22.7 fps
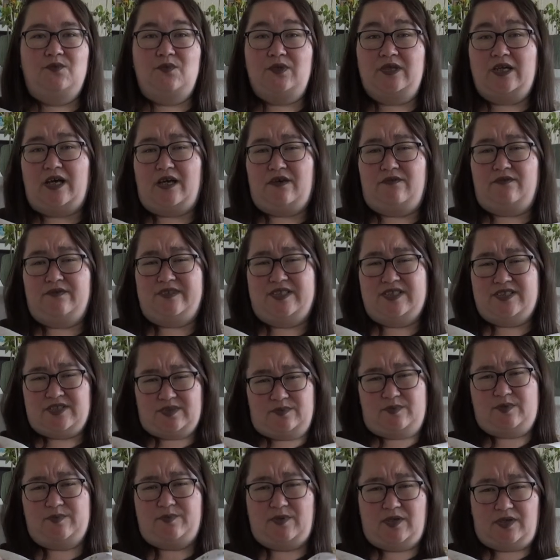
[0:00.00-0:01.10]
we have the
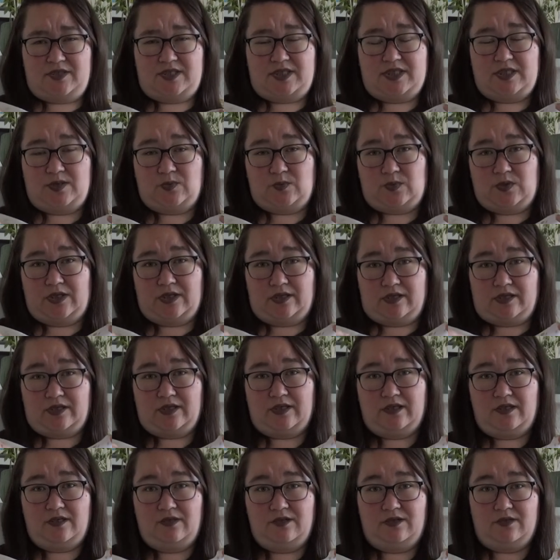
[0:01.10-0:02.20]
summer party at work
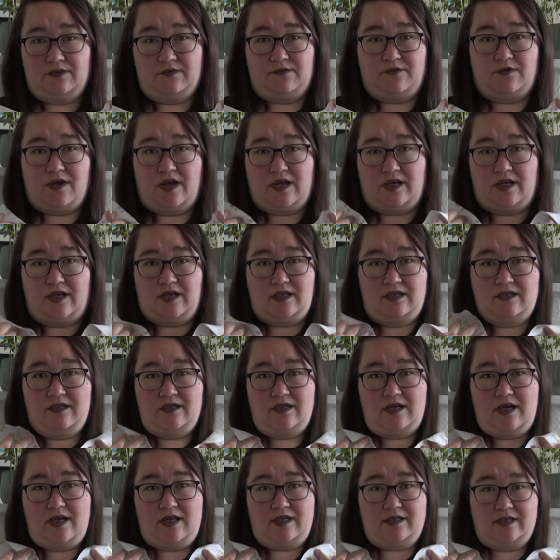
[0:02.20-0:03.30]
on Friday
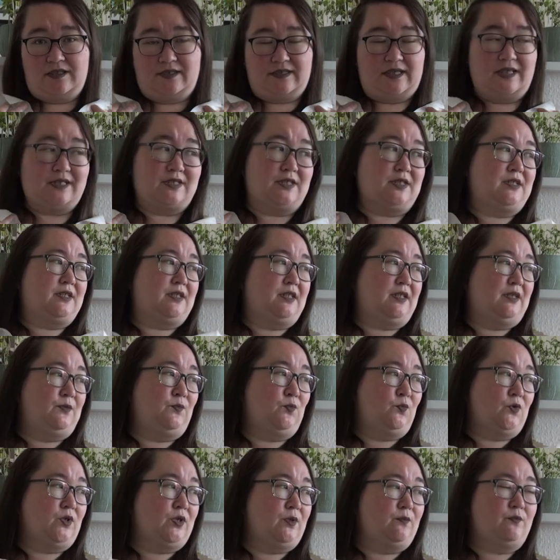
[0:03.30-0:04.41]
and that's
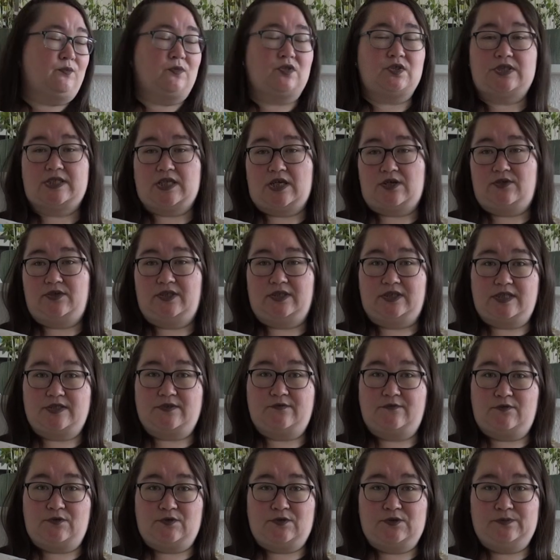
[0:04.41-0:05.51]
what I'm sewing this
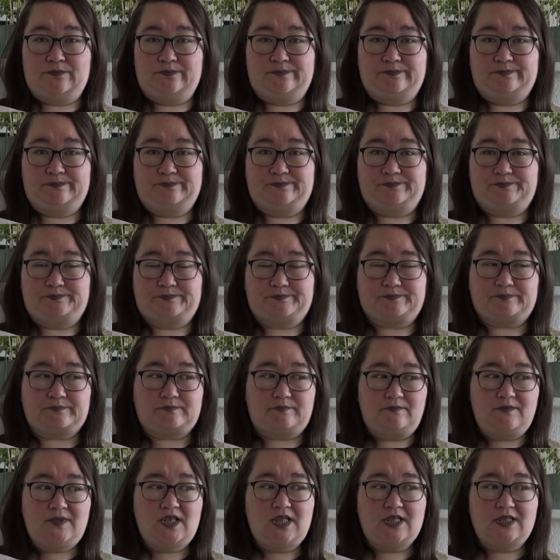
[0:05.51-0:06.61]
for
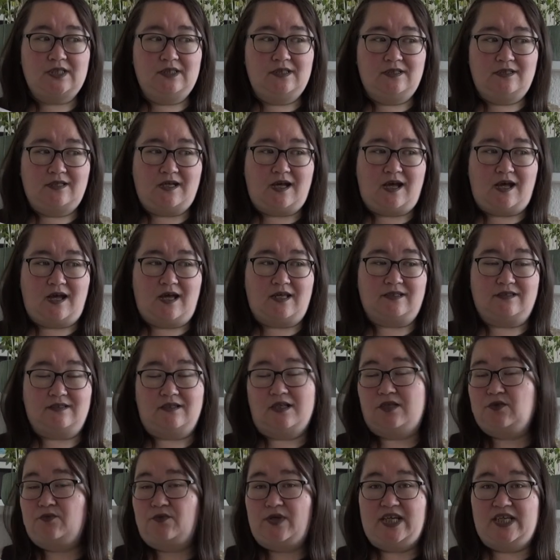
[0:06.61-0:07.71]
and um,
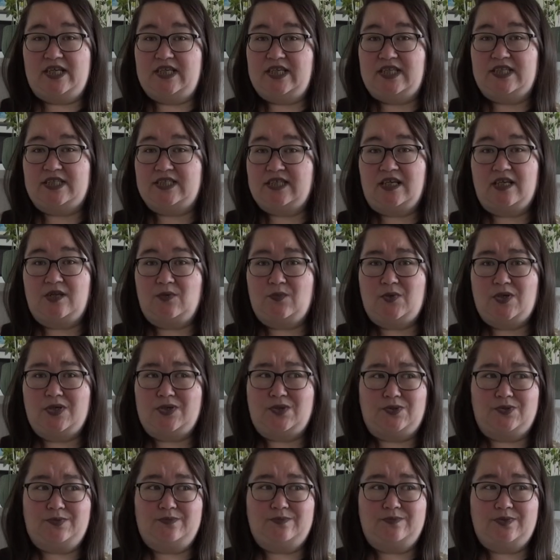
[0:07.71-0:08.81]
I really need to get a
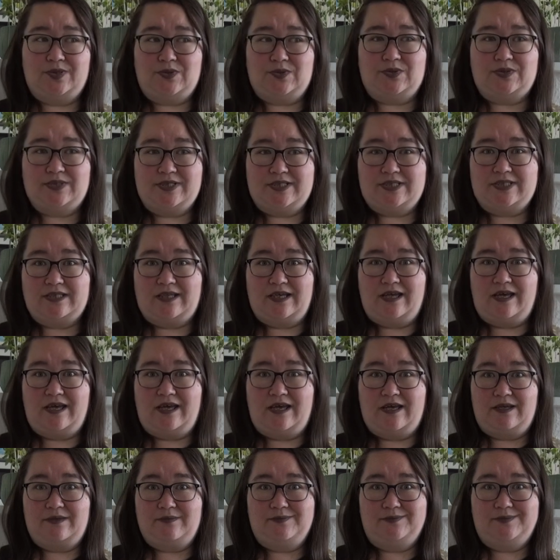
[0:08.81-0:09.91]
work on because
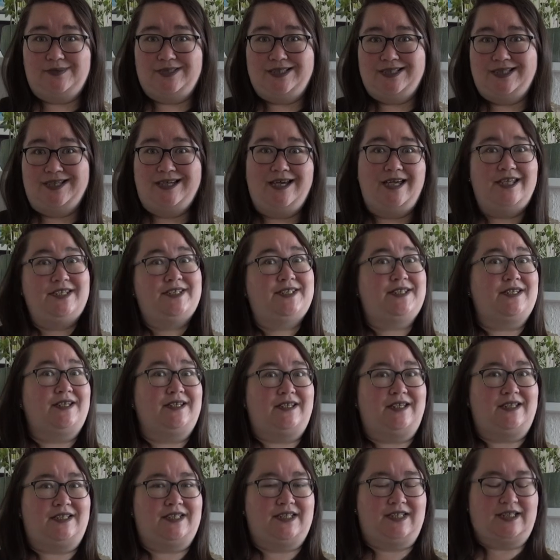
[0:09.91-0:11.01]
uh, it's
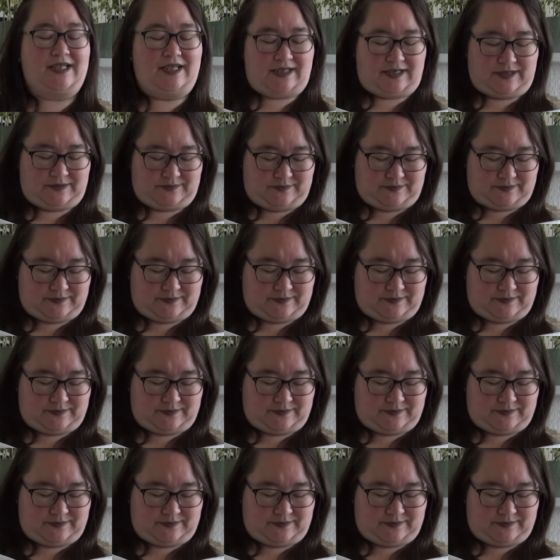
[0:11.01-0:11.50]
Sunday today.